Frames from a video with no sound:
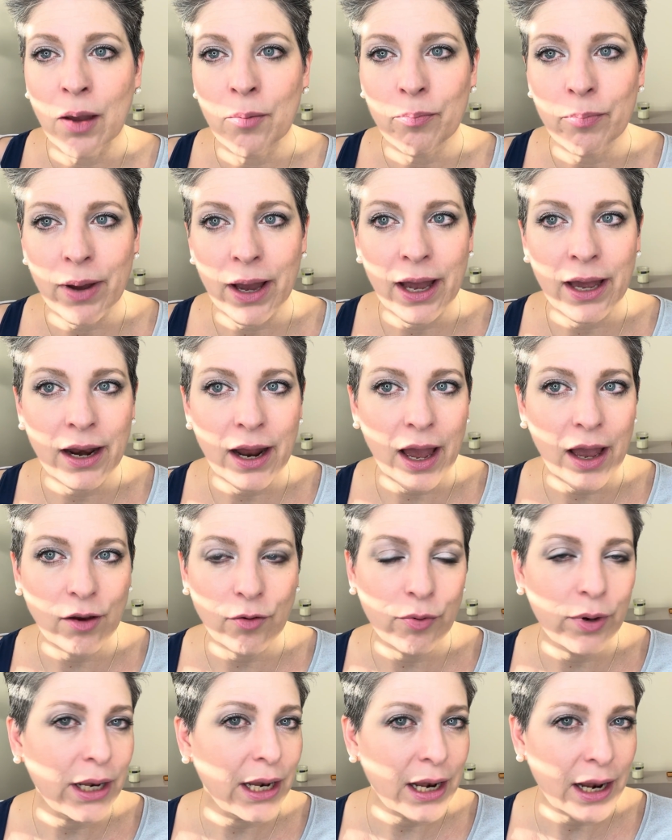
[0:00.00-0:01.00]
But I
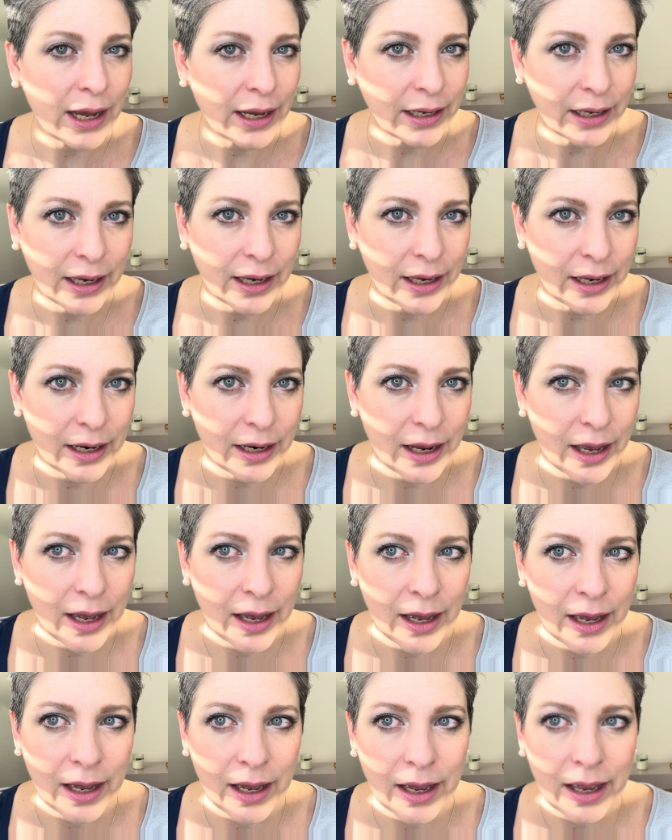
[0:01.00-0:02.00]
really like it.
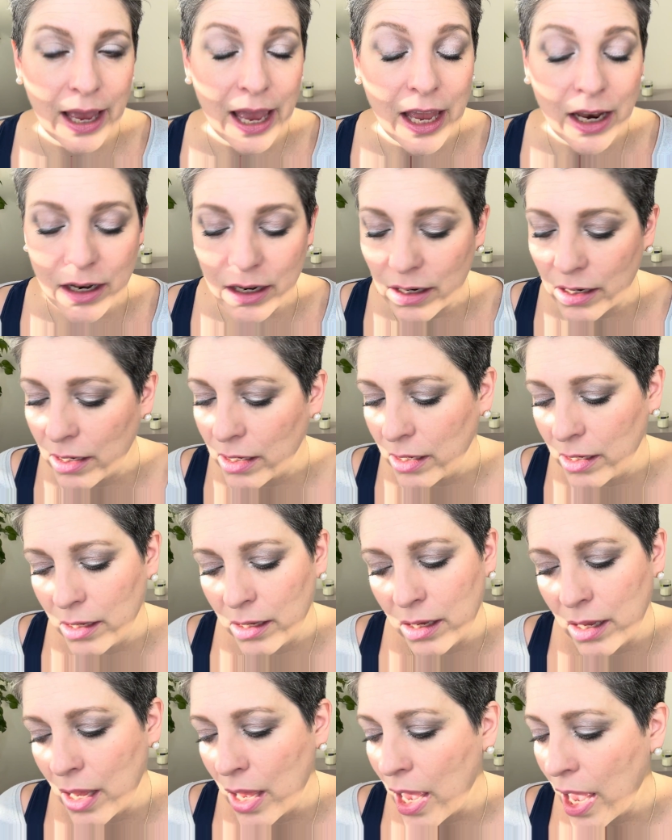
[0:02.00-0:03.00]
And
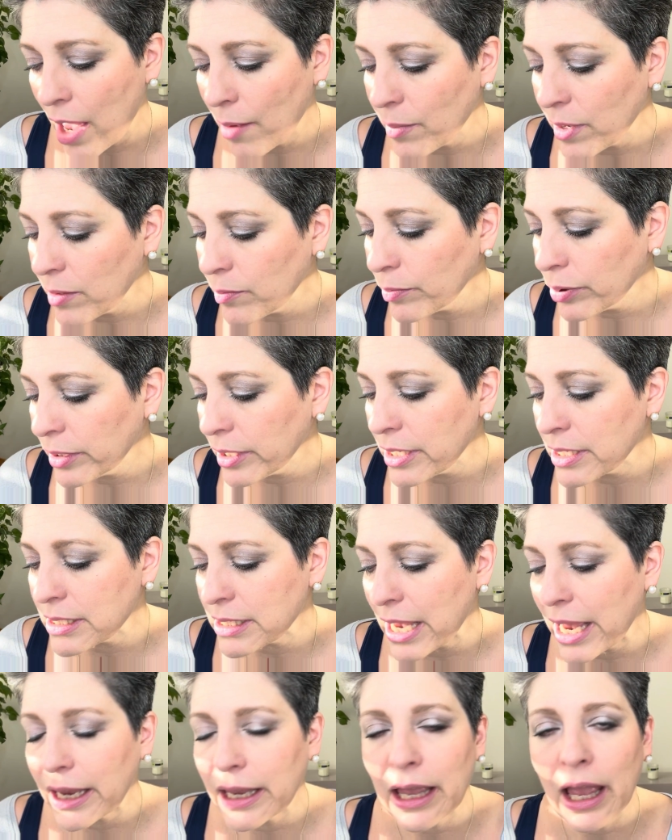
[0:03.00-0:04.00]
I mean, please,
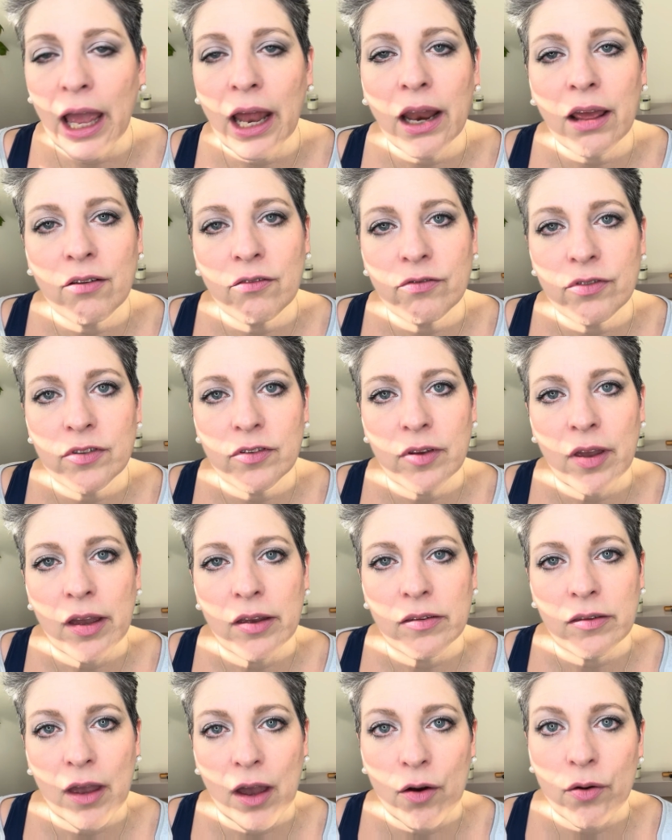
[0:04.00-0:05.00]
I can't
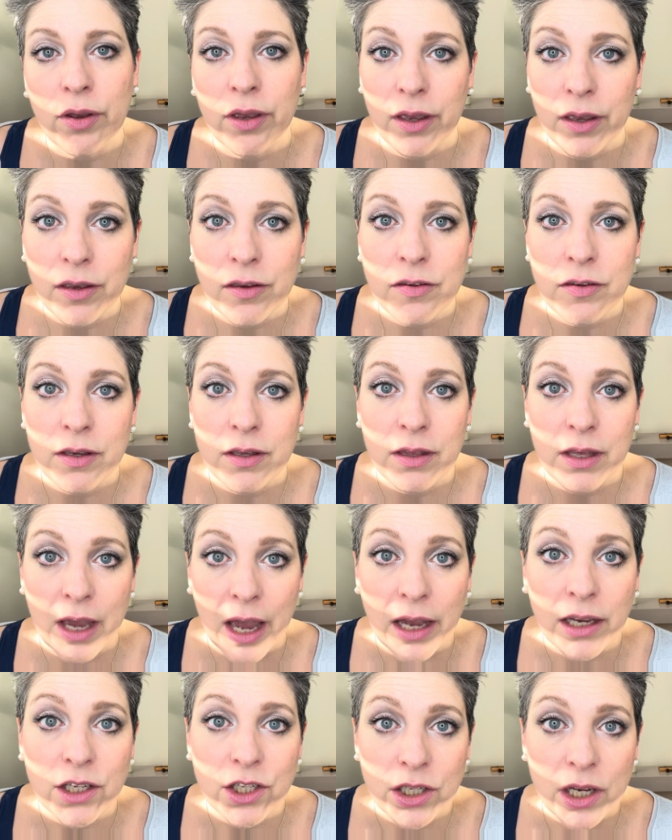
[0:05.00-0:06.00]
emphasize how easy the
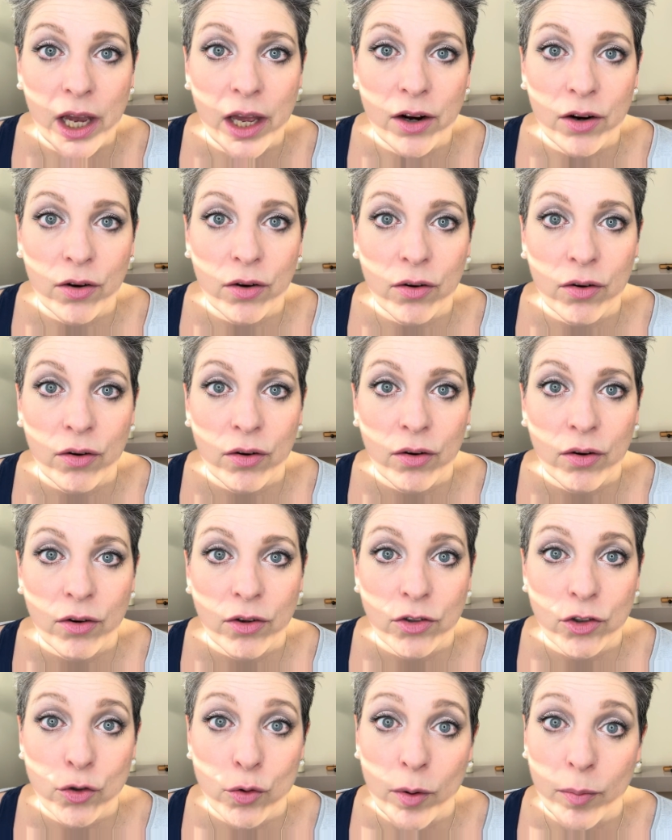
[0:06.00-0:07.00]
eyeshadow
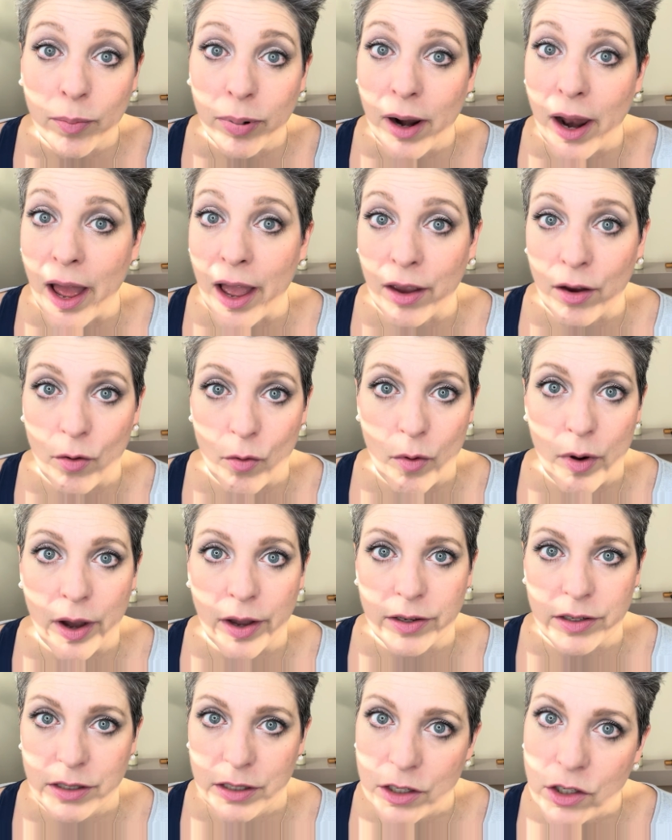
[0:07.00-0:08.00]
to apply
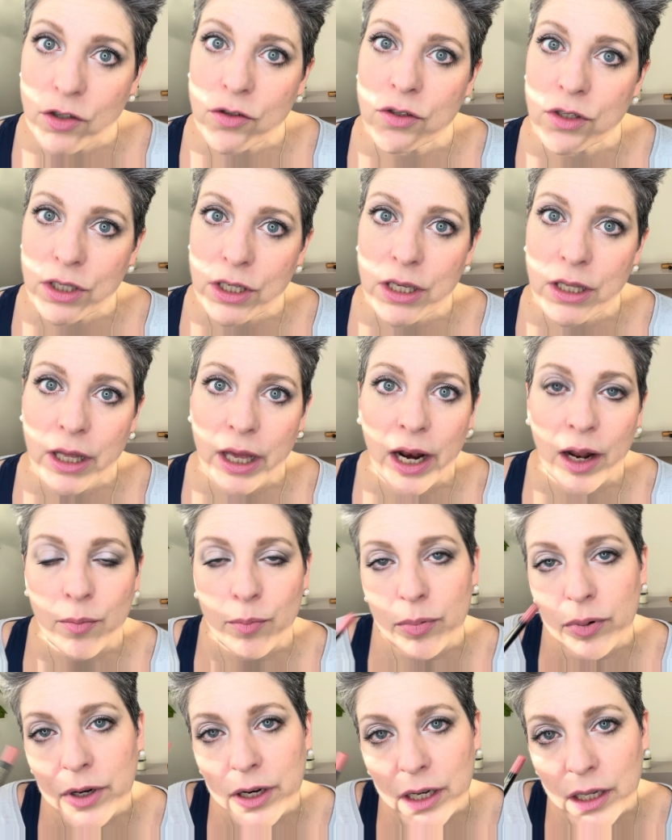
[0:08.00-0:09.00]
was. Did you see that? I
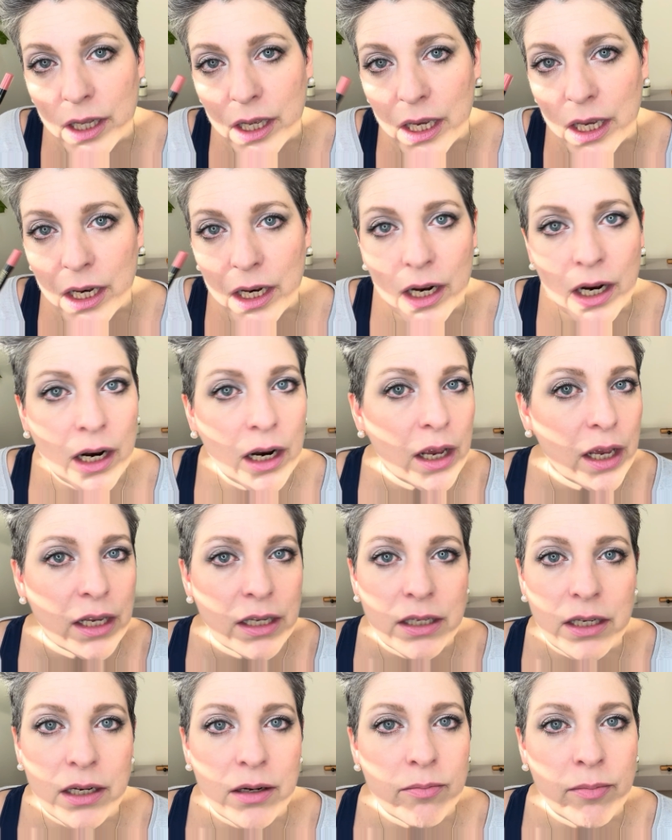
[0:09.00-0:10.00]
put in the inner,
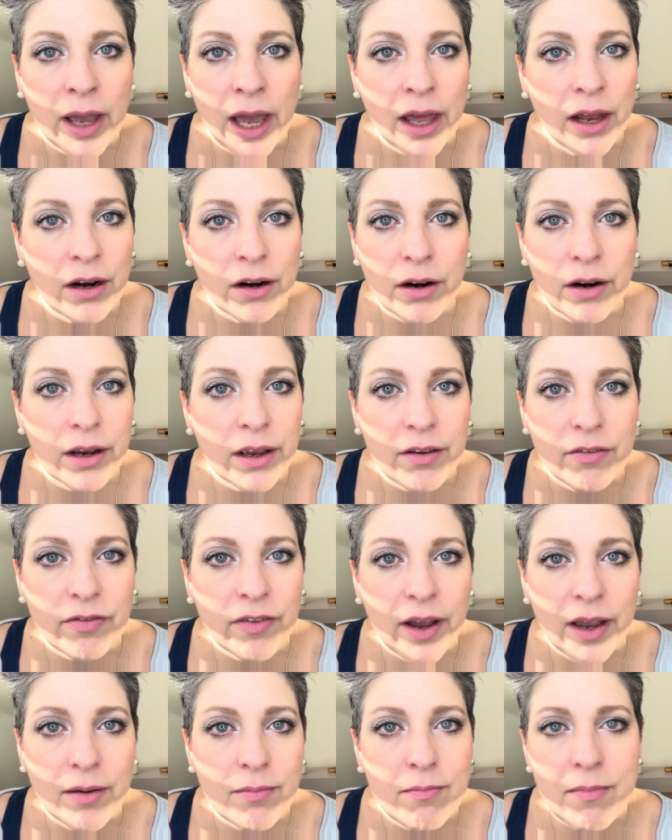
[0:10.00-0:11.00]
didn't matter if
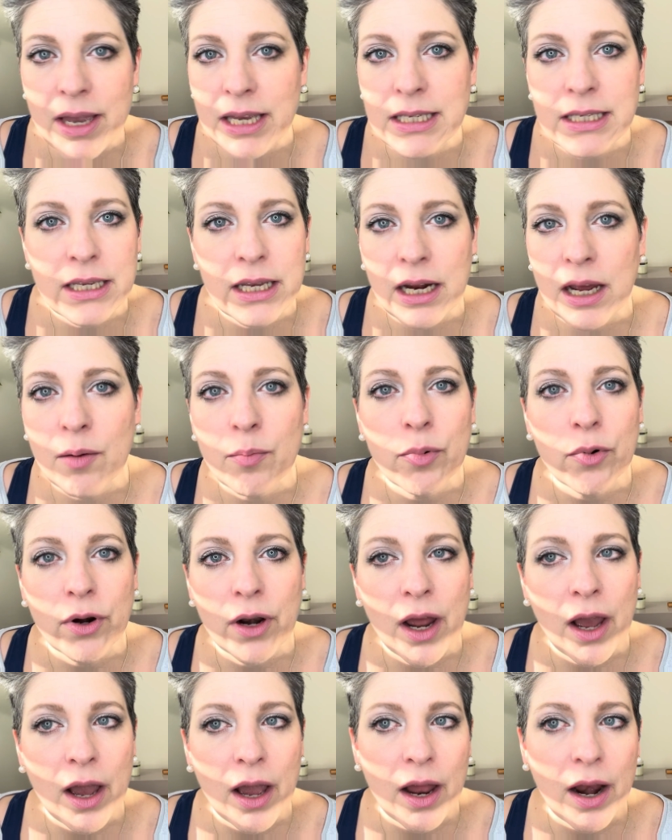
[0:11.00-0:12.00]
I messed it up or
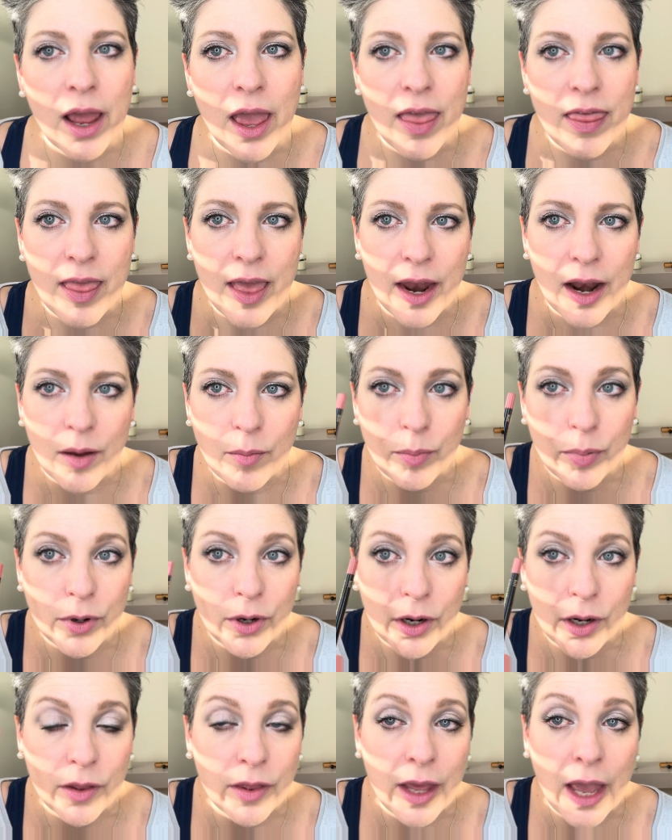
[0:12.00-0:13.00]
not, and then I put
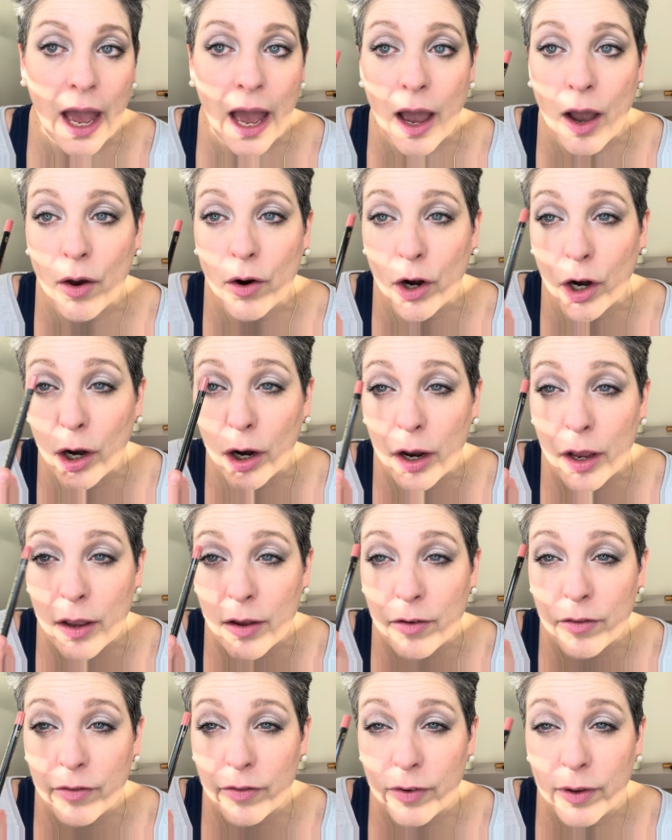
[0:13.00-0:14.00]
it in the outer,
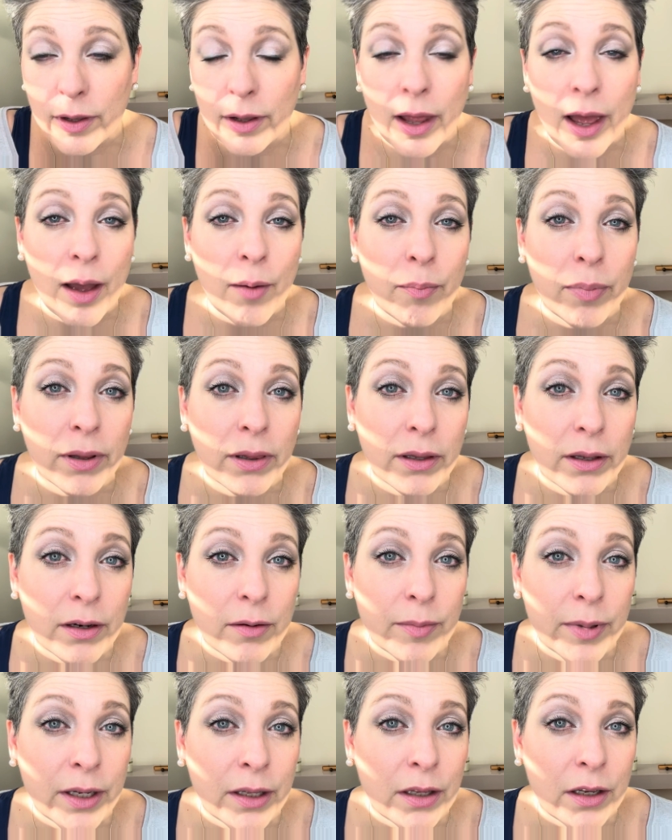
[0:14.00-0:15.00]
fill up a little
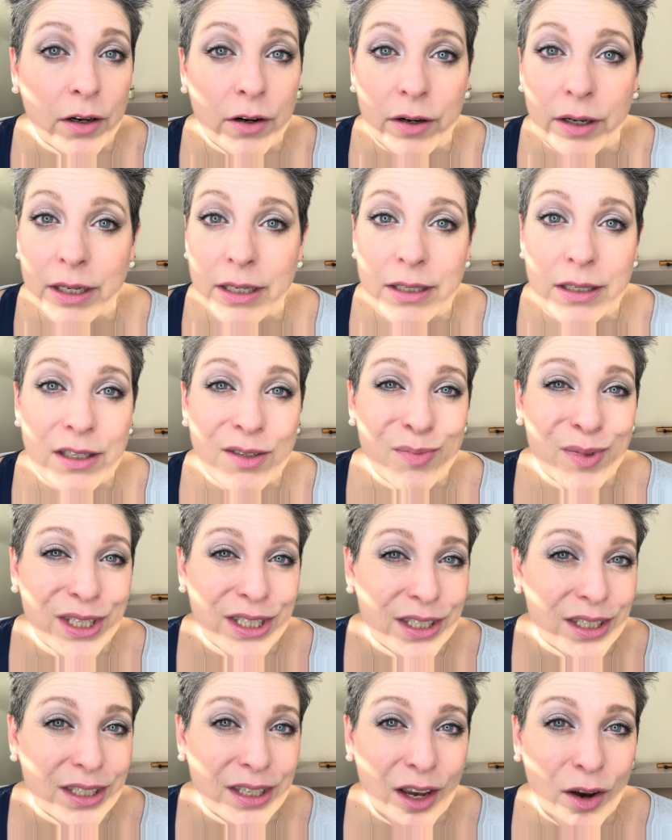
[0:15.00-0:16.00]
bit in the crease as
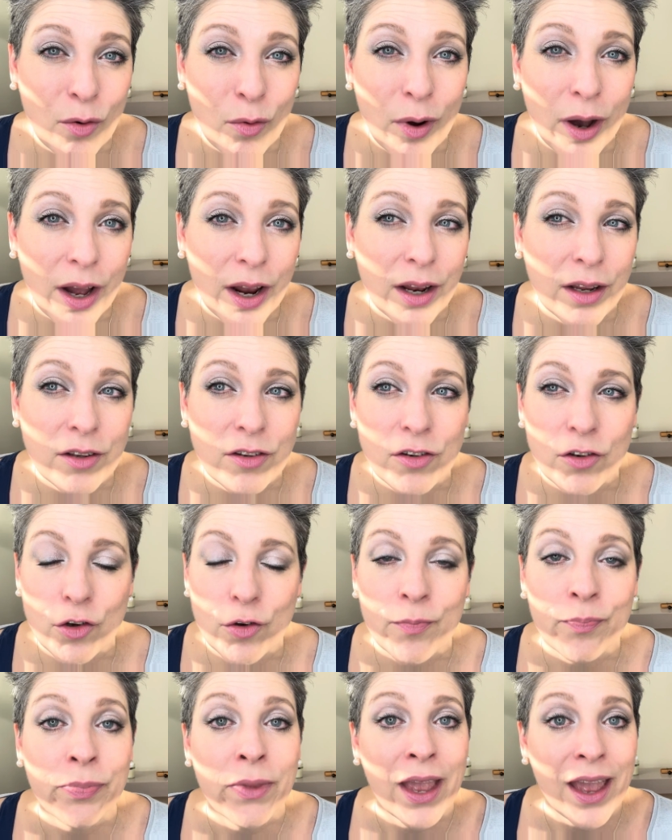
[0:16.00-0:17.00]
much as I wanted to,
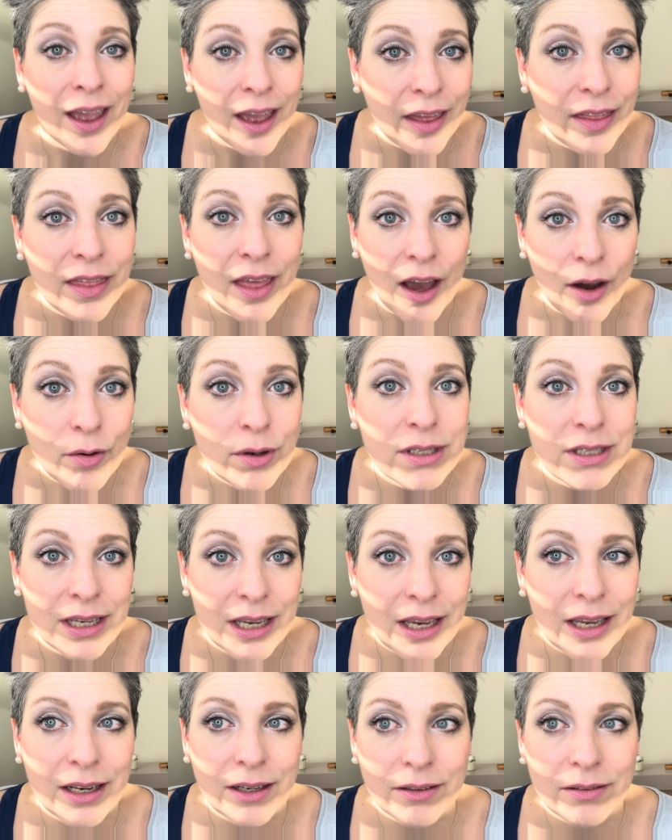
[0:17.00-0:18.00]
and that was
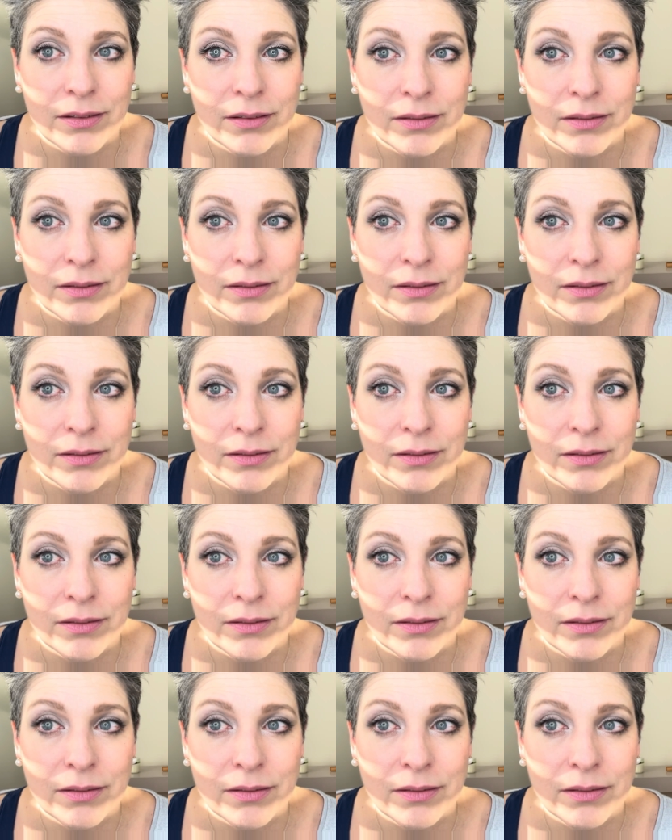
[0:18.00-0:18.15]
it.